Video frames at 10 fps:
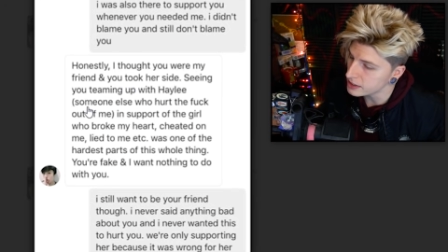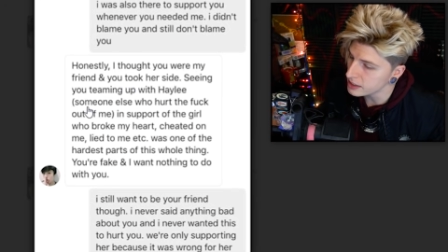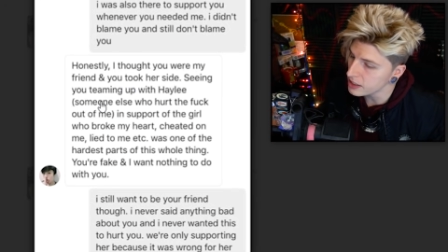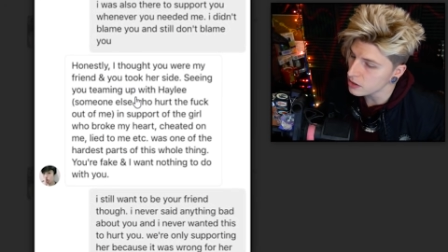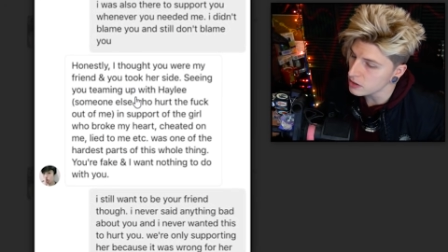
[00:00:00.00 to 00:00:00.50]

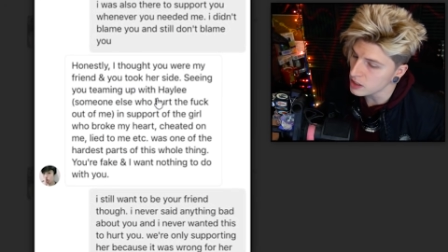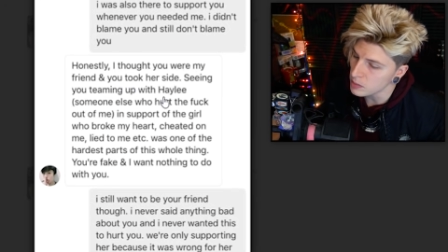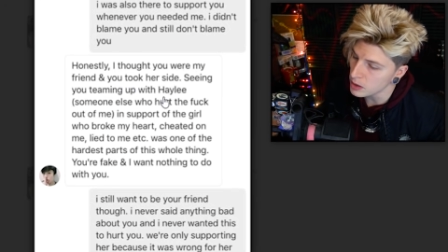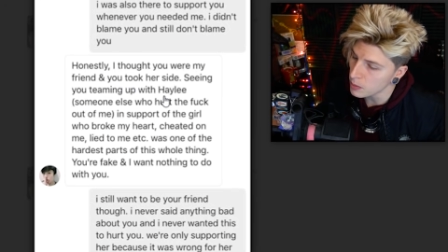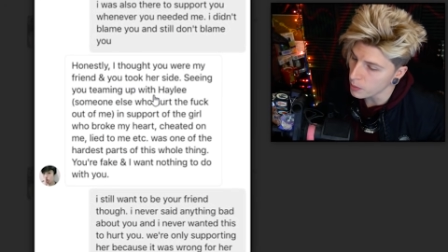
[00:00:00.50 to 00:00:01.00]
Seeing you
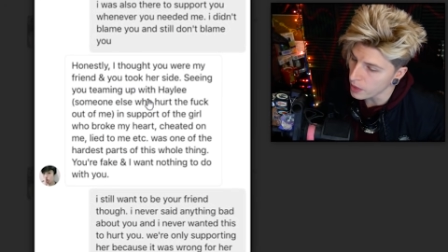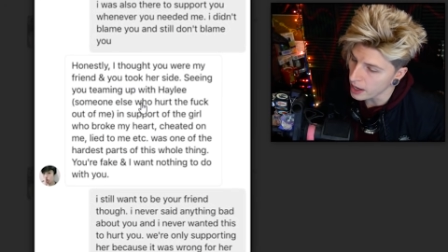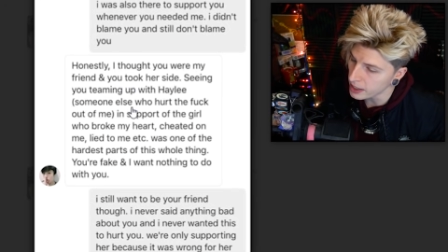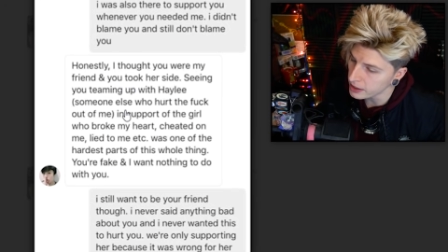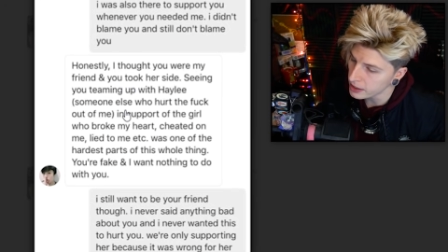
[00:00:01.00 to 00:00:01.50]
teaming up with
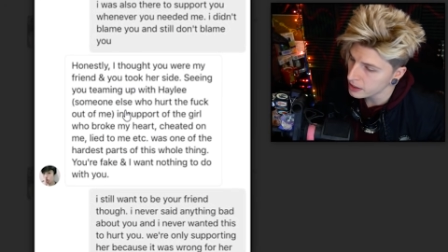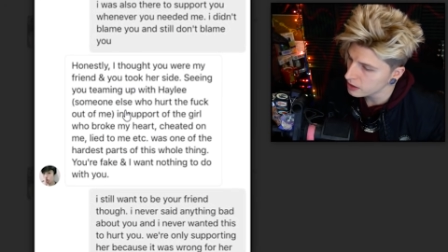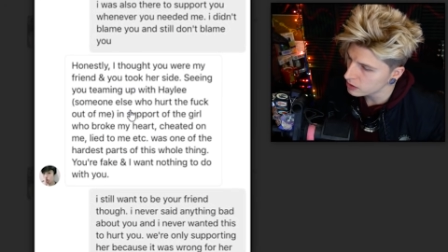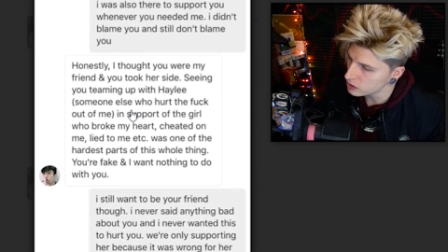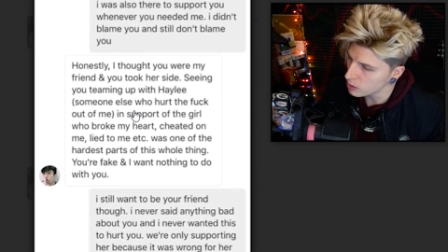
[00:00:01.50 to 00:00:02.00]
Haley,
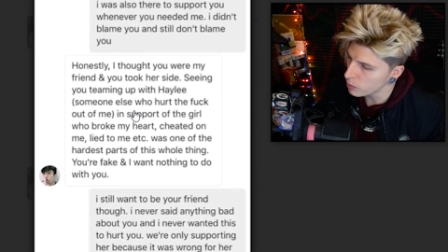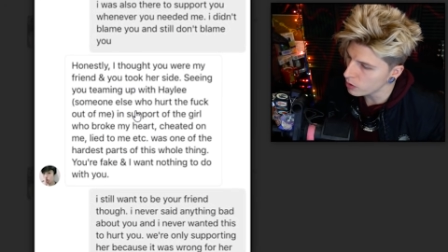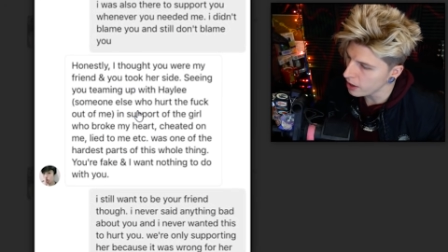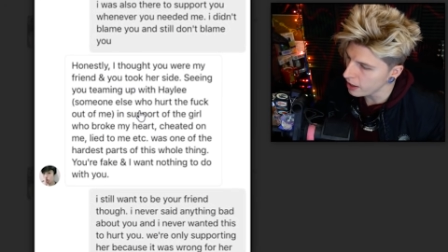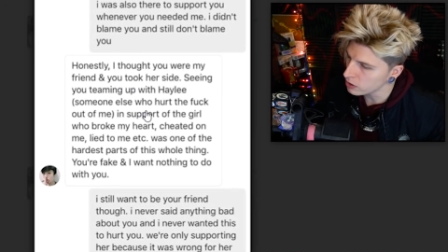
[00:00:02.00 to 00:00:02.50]

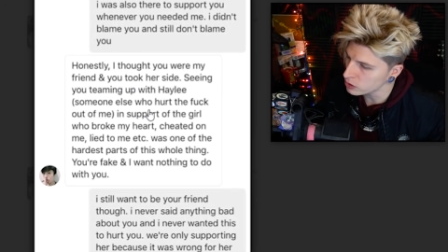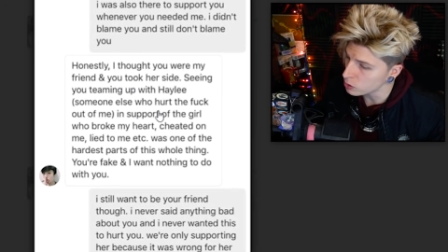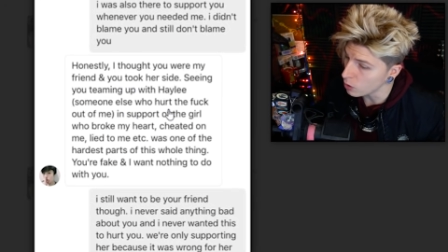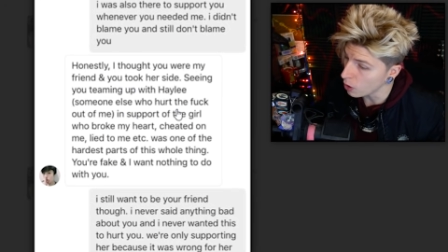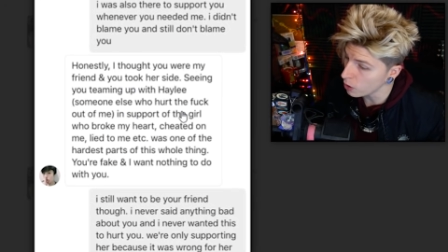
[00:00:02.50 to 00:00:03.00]
someone else
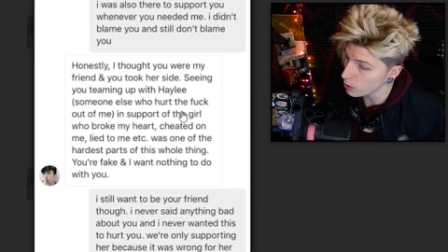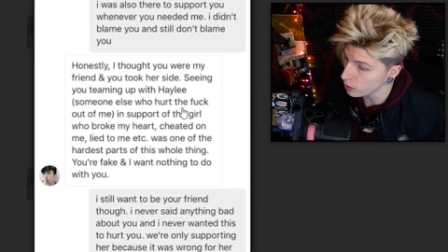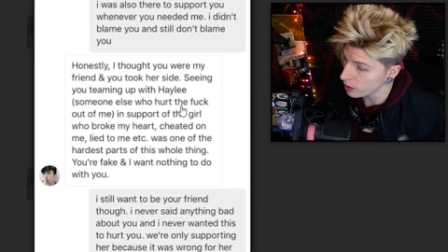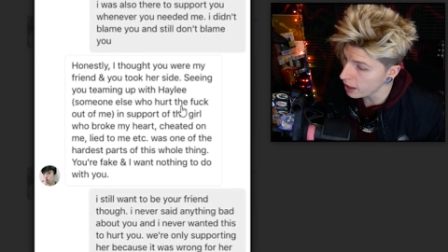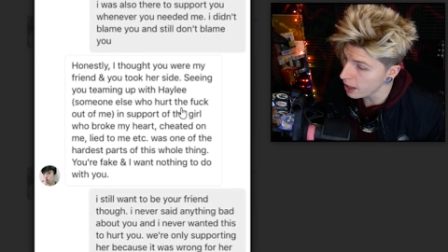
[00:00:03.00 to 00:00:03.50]
who
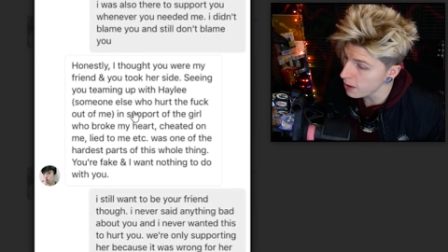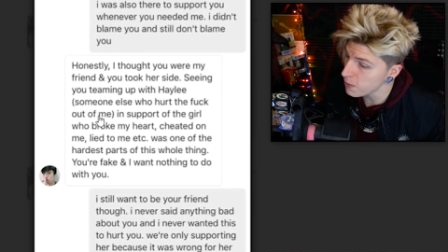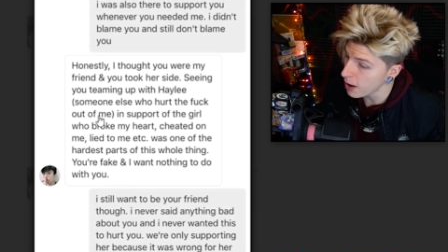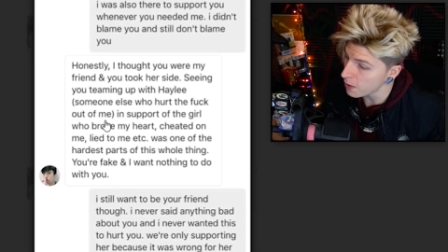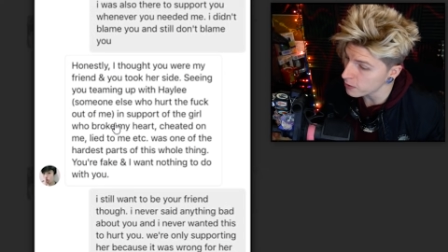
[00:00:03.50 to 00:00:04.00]
hurt the
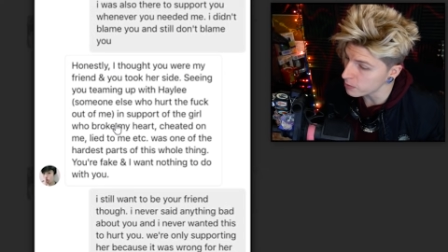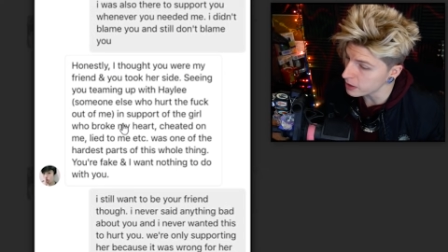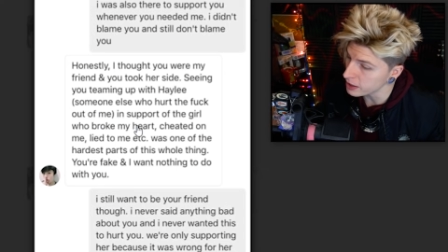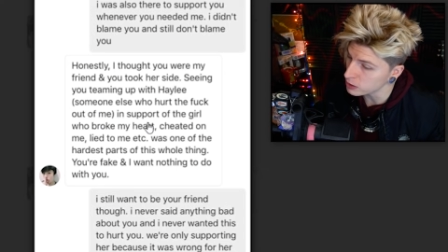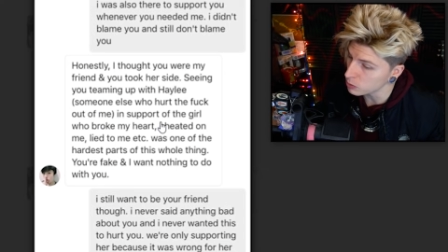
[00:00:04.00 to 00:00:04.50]
F out of
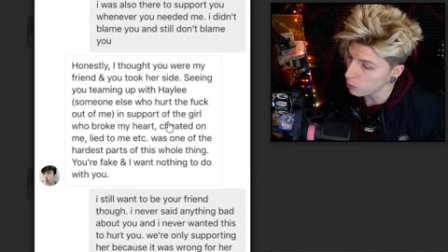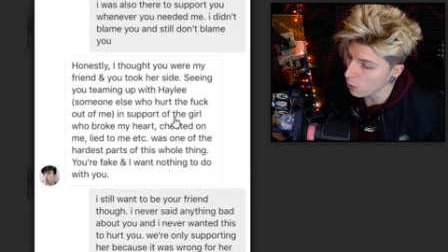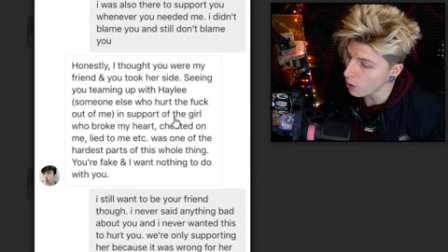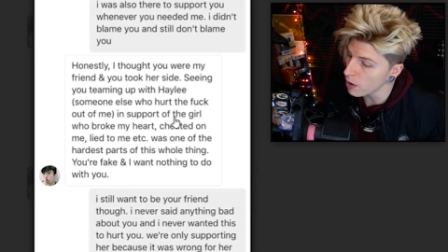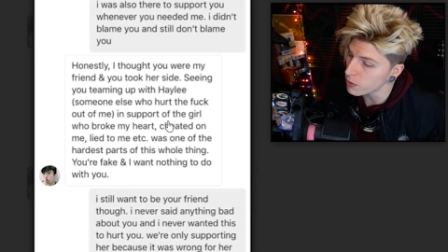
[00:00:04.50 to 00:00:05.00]
me in
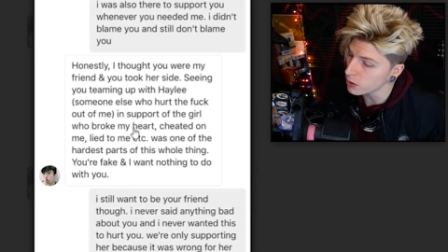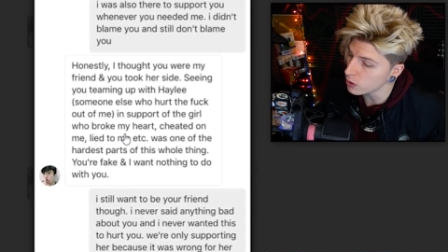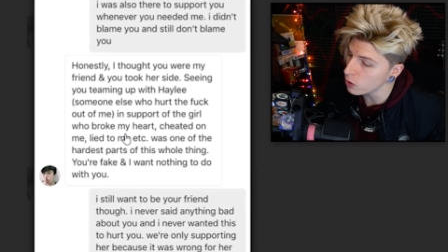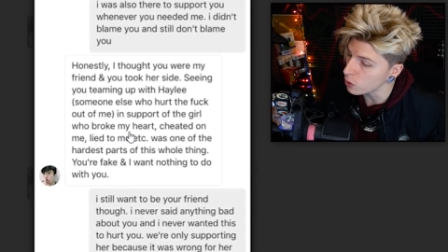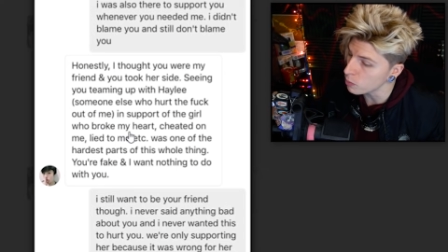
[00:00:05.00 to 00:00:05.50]
support of the
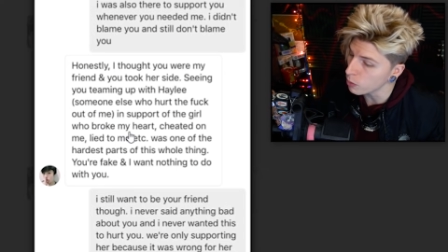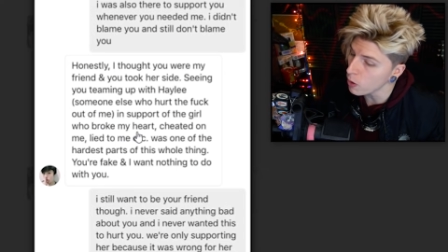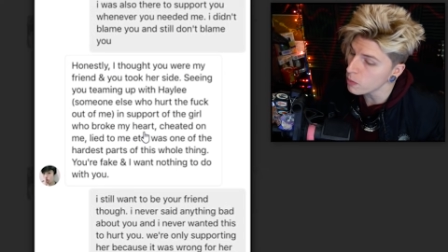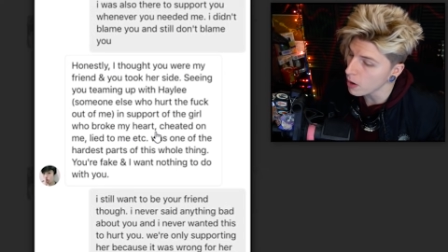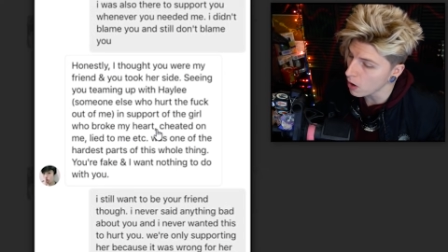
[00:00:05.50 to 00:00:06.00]
girl who
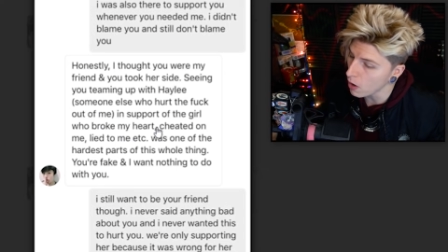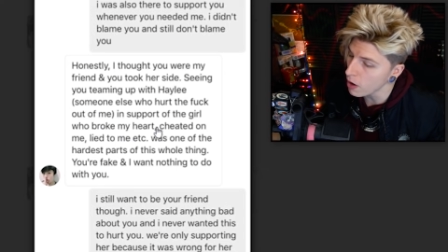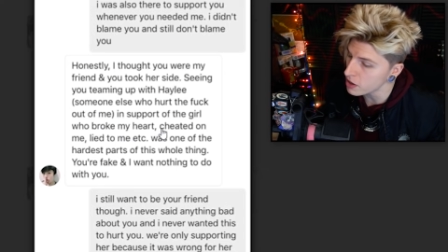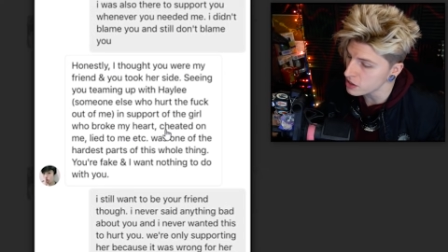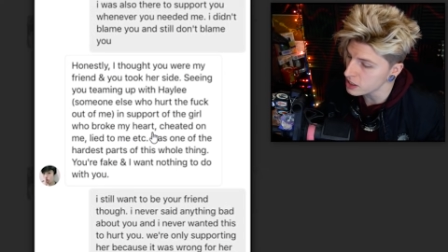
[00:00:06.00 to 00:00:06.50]
broke my
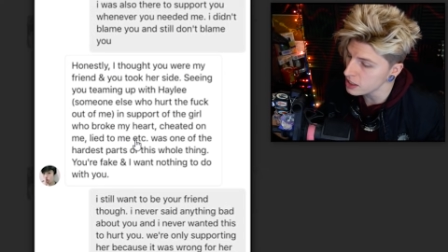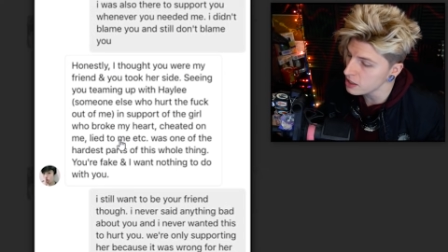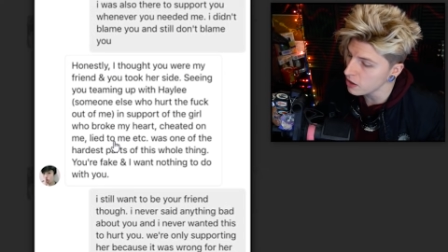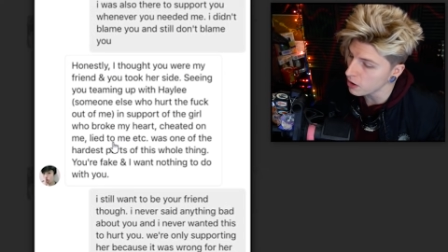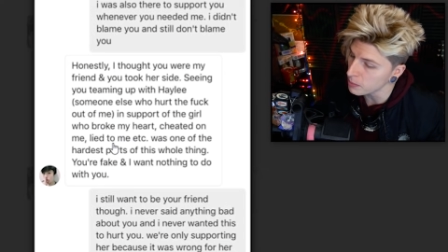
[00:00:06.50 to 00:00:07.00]
heart,
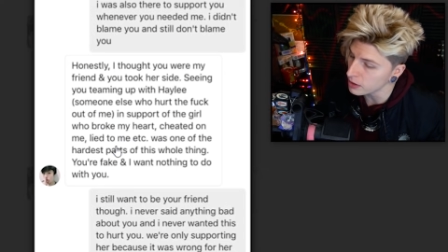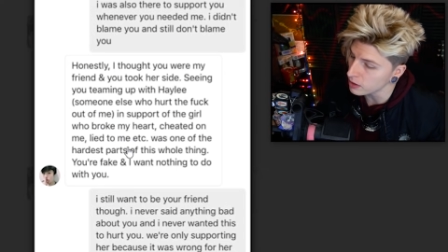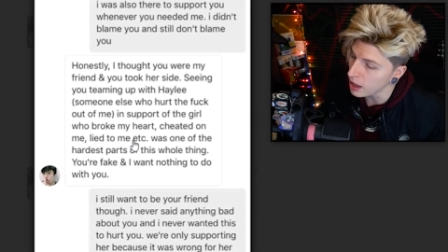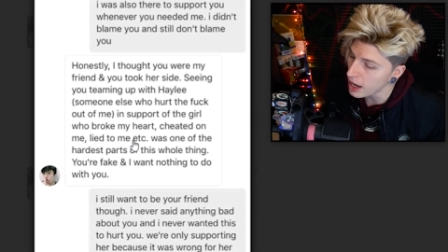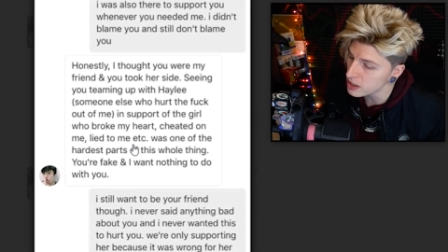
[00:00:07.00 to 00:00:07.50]
cheated on me,
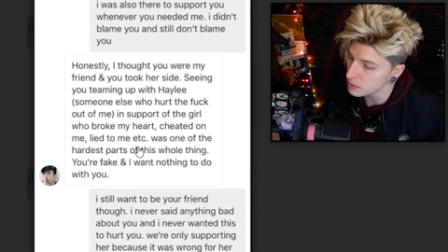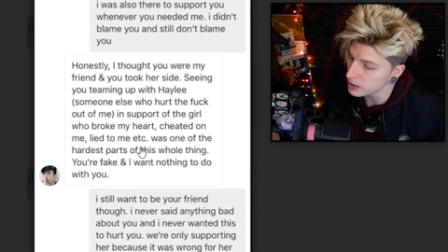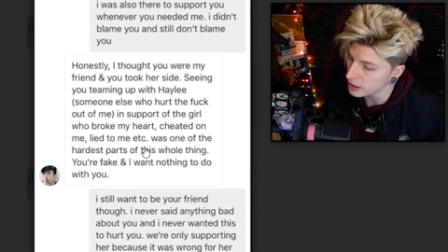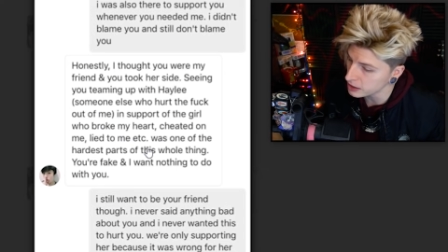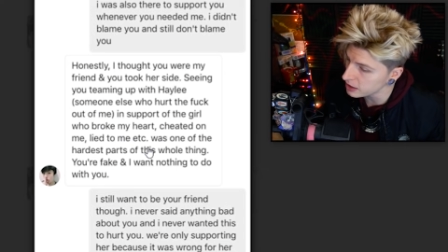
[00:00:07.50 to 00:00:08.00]
lied to
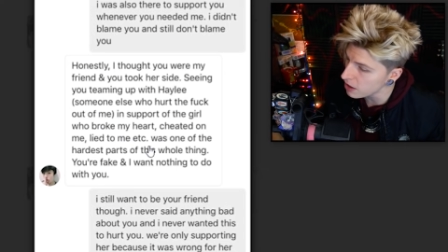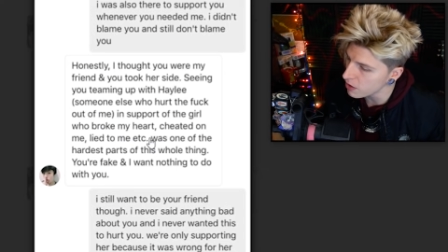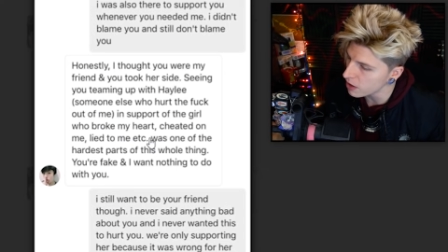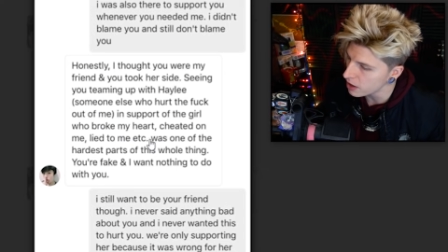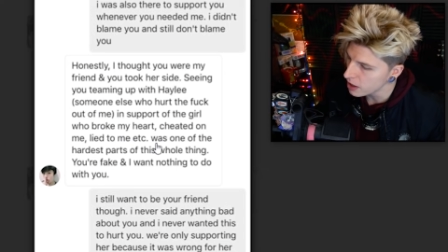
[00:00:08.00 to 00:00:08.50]
me,
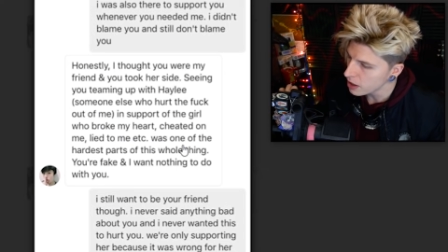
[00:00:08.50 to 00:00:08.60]
etc.,